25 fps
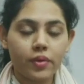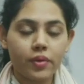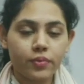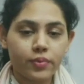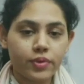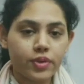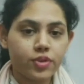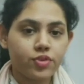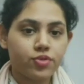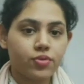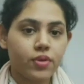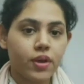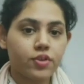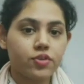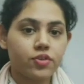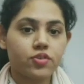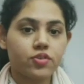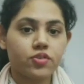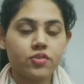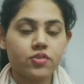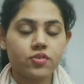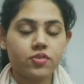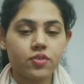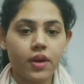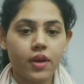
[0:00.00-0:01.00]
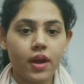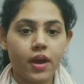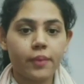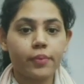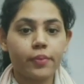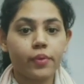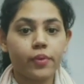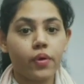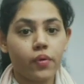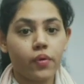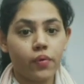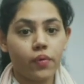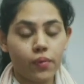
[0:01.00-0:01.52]
while we try to
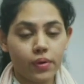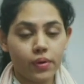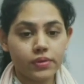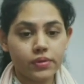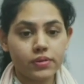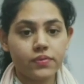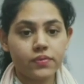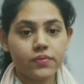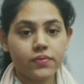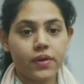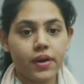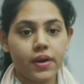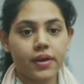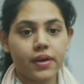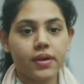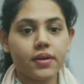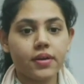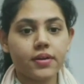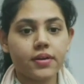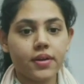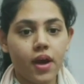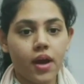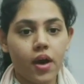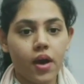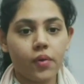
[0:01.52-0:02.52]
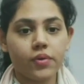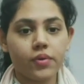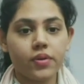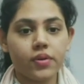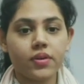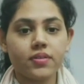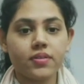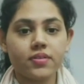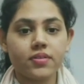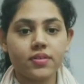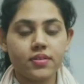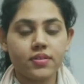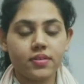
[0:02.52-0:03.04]
describe or quantify a noun
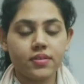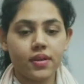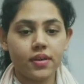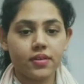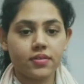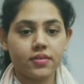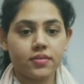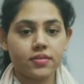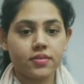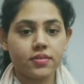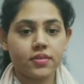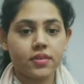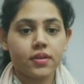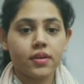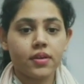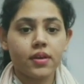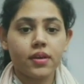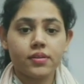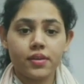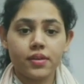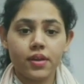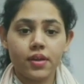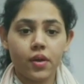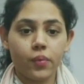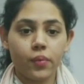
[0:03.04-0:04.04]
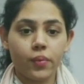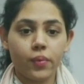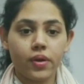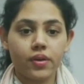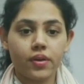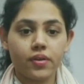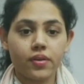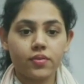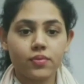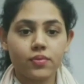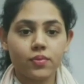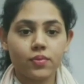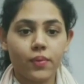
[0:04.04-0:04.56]
in a sentence, there are
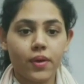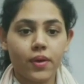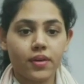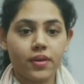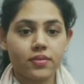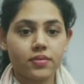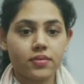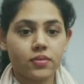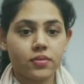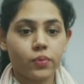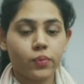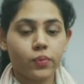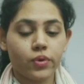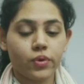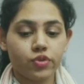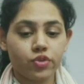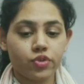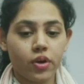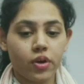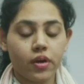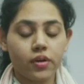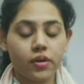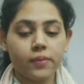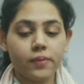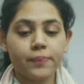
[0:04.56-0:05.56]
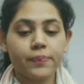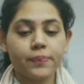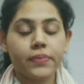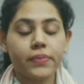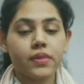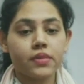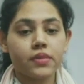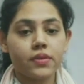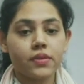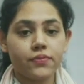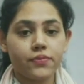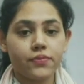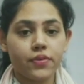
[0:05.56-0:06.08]
various ways, which are
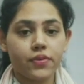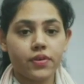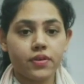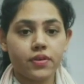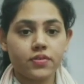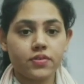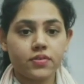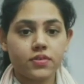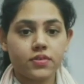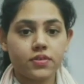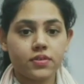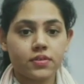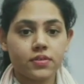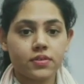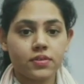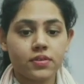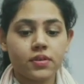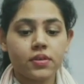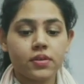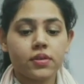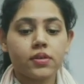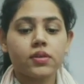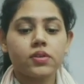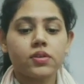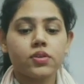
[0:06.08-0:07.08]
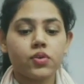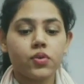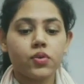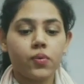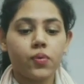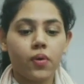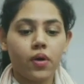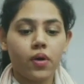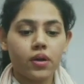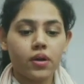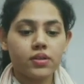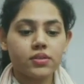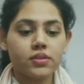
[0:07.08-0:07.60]
the first, the
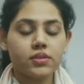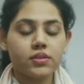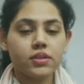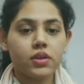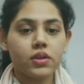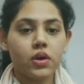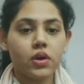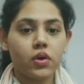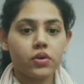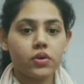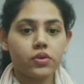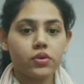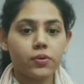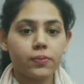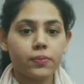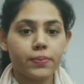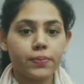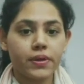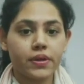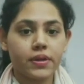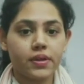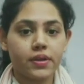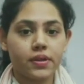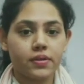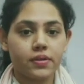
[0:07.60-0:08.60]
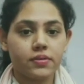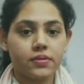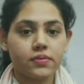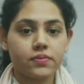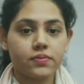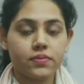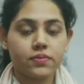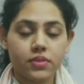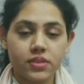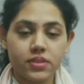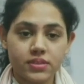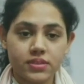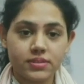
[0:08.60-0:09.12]
quality or the opinion.
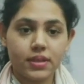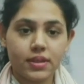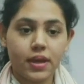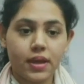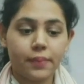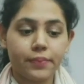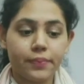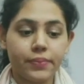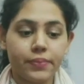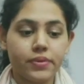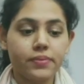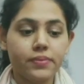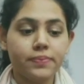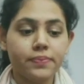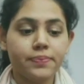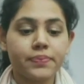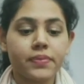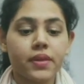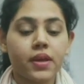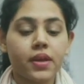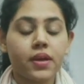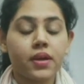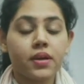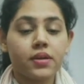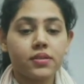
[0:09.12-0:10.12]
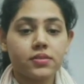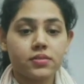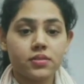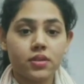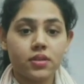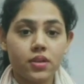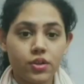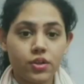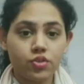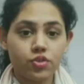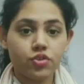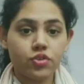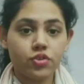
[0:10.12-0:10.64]
For example,
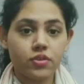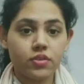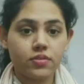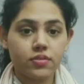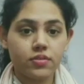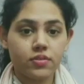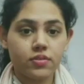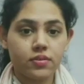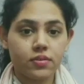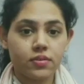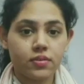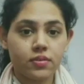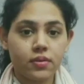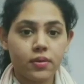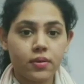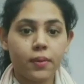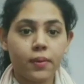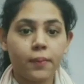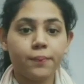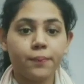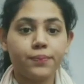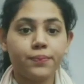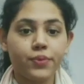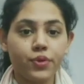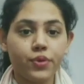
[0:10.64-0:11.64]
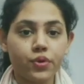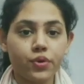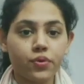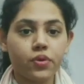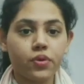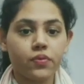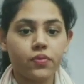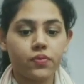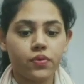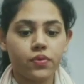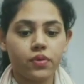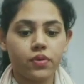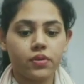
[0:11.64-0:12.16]
delicious,
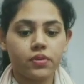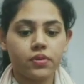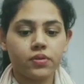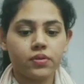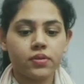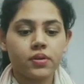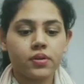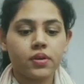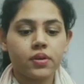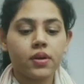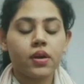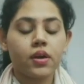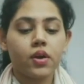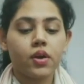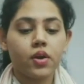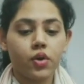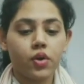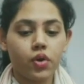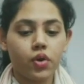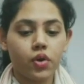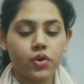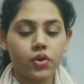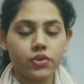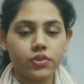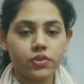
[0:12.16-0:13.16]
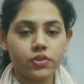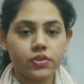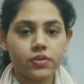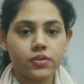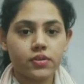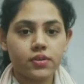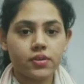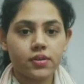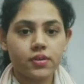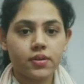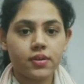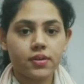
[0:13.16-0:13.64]
beautiful, good.